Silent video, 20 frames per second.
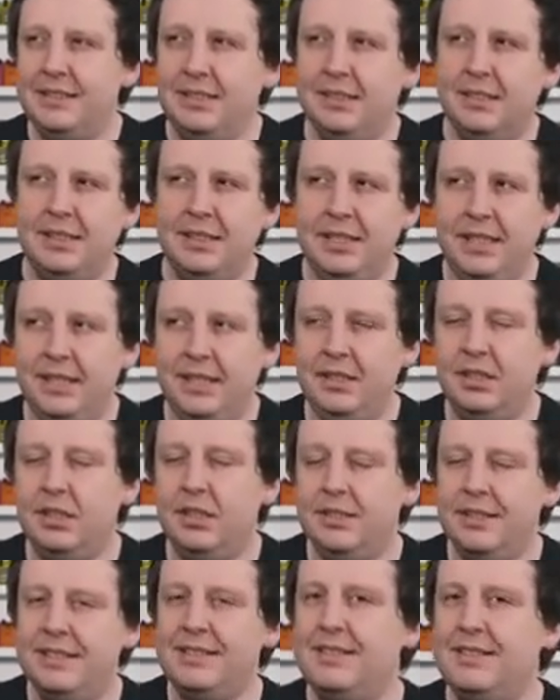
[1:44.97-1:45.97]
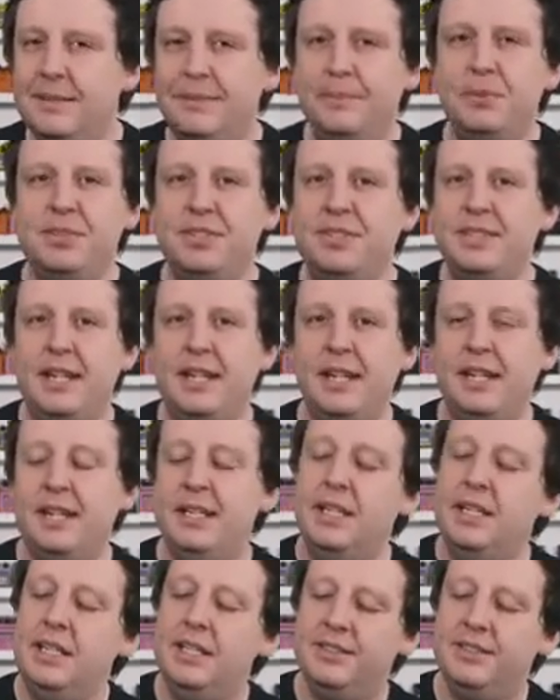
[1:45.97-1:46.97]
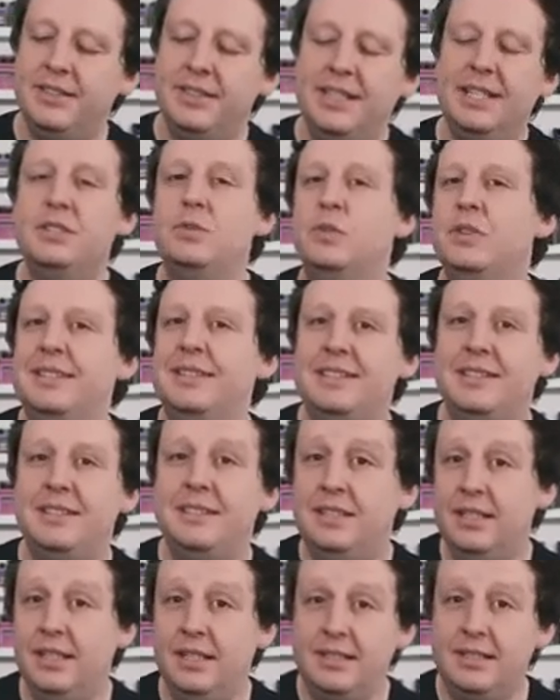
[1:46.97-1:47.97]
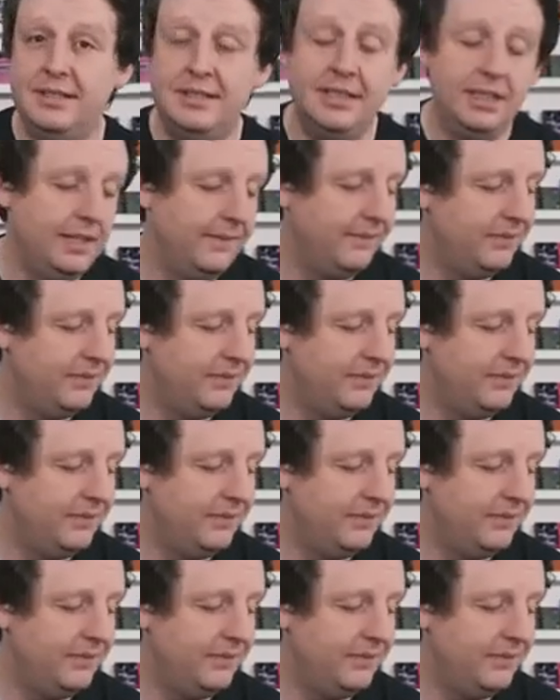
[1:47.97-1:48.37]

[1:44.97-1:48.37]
to lean on the simple side, so that's what this does.